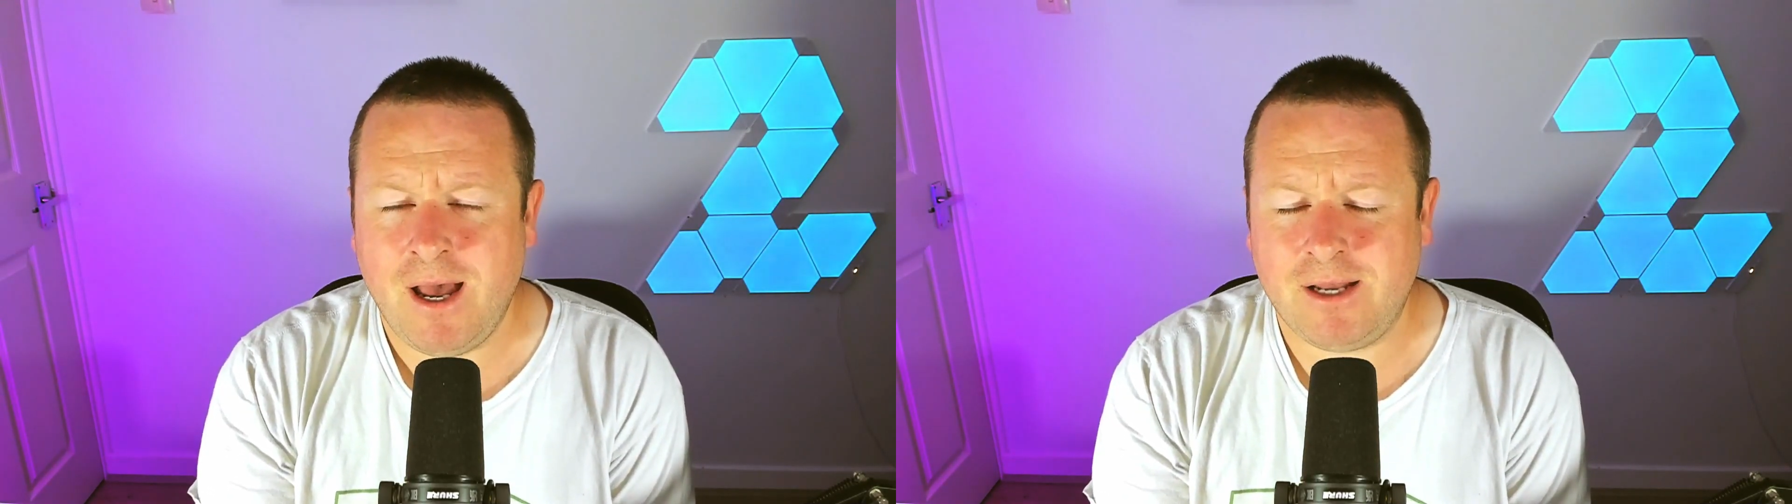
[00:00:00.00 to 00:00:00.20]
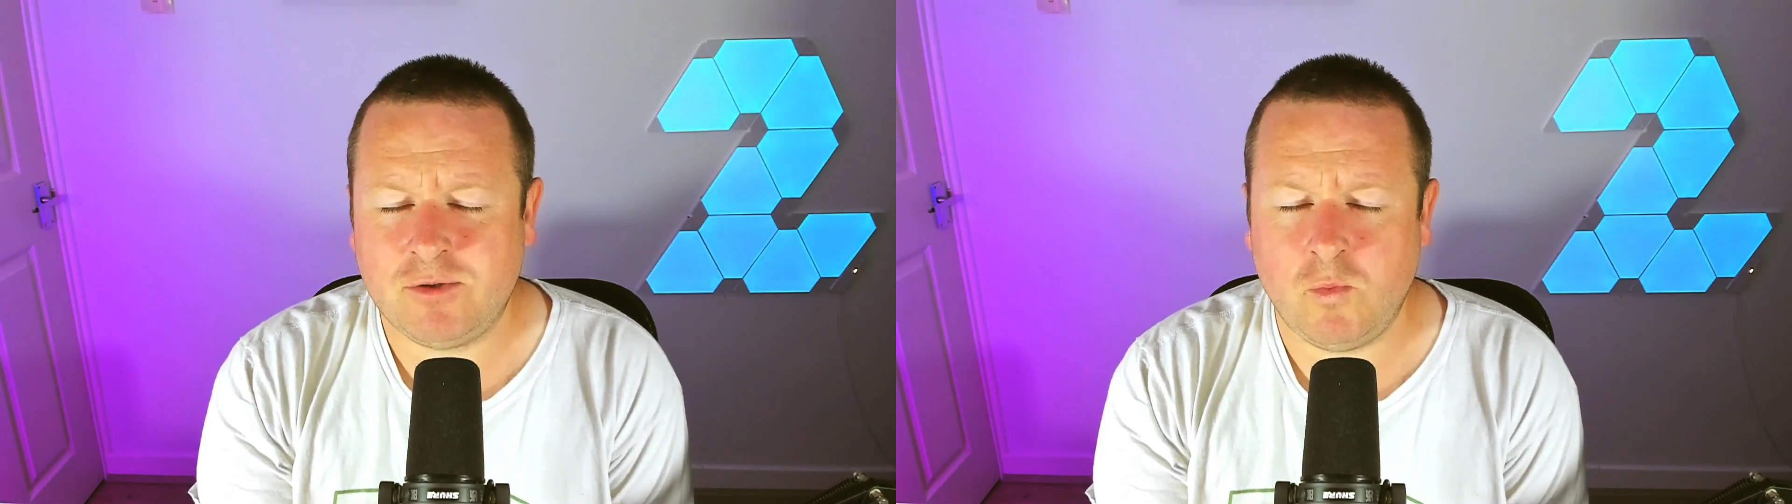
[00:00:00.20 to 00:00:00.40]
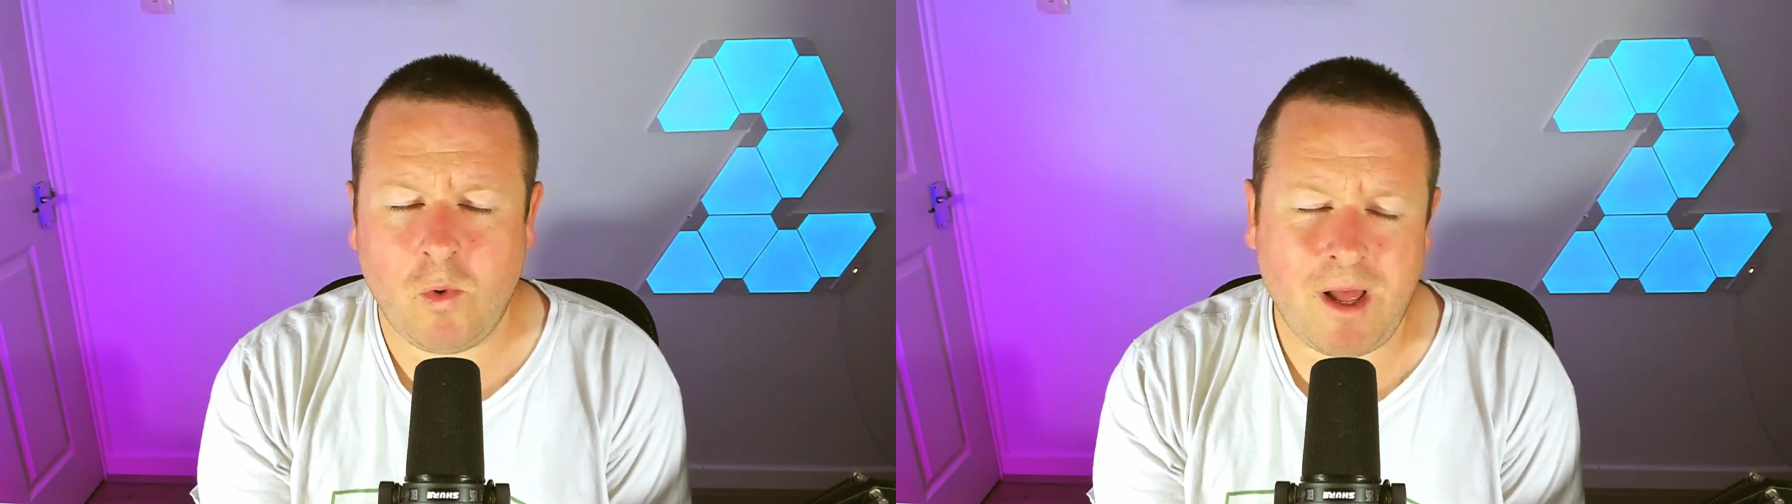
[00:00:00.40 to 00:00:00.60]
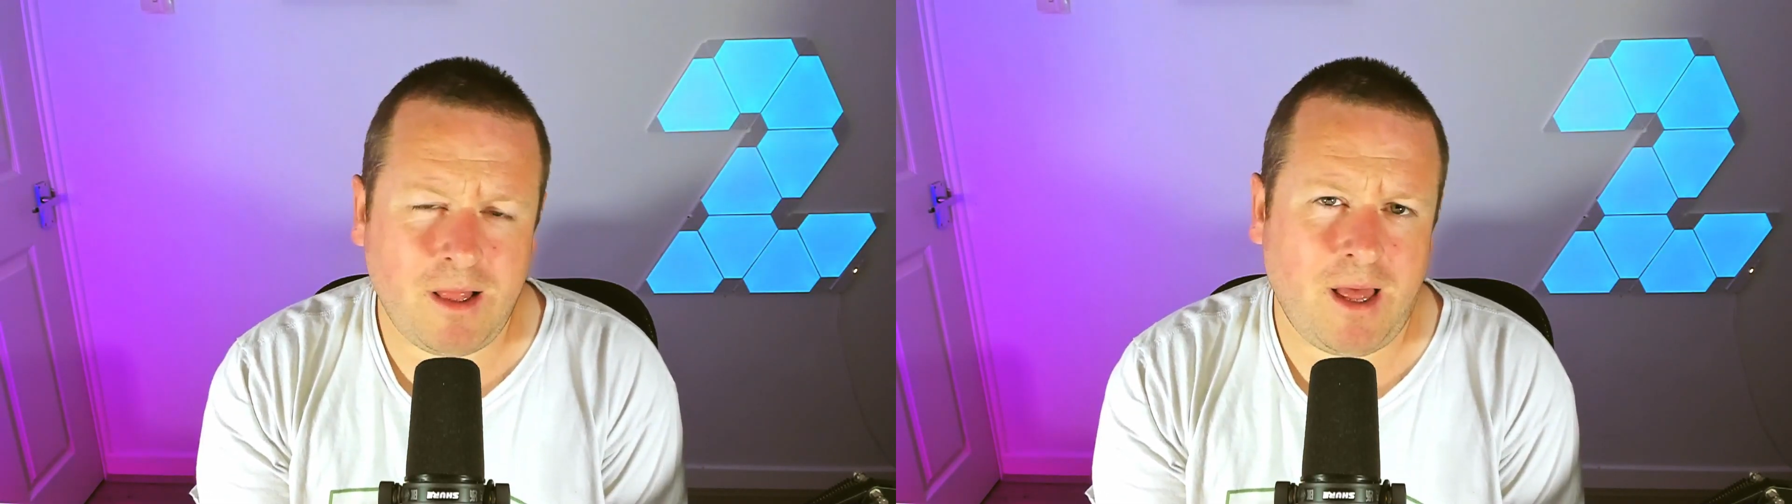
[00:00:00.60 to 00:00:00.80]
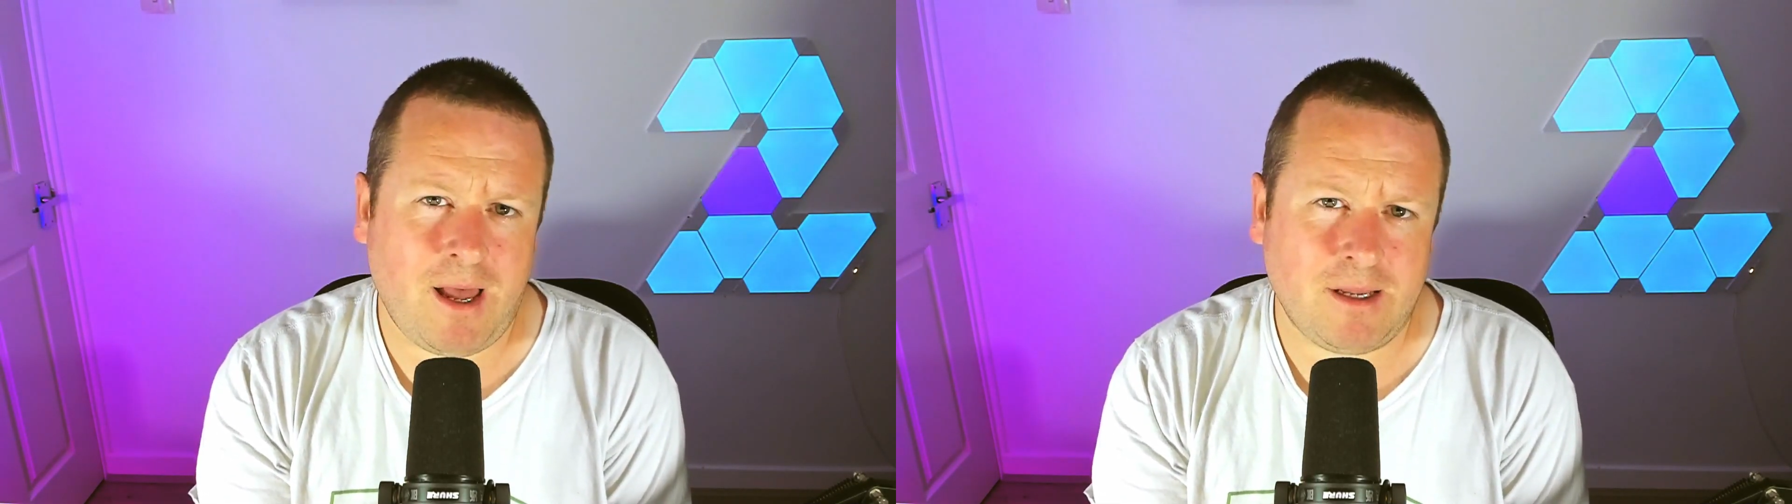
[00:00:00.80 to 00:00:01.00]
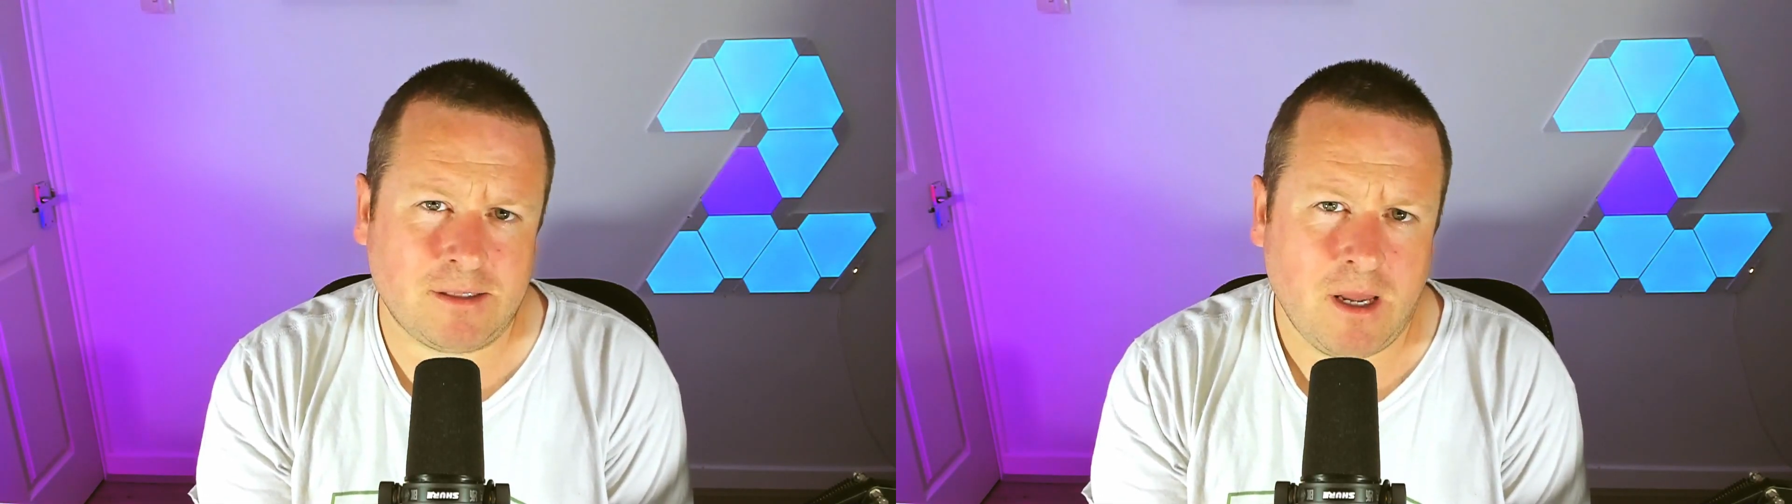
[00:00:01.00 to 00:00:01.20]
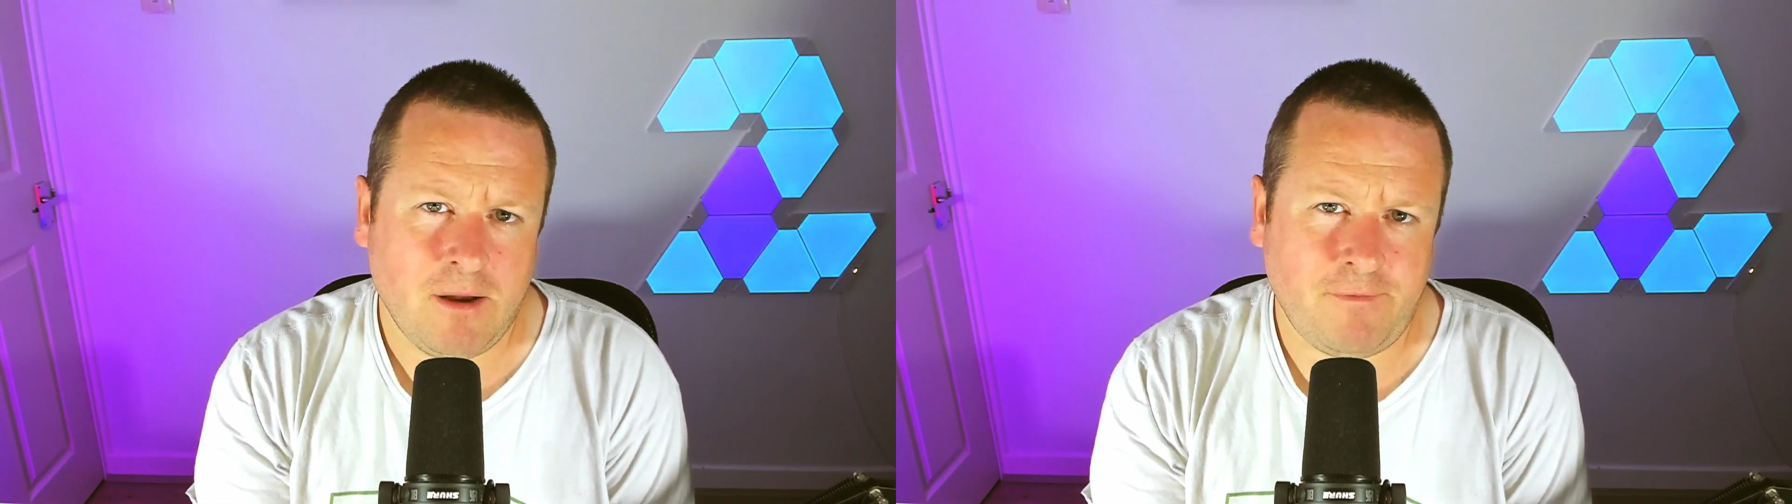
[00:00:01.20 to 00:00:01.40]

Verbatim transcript: as well as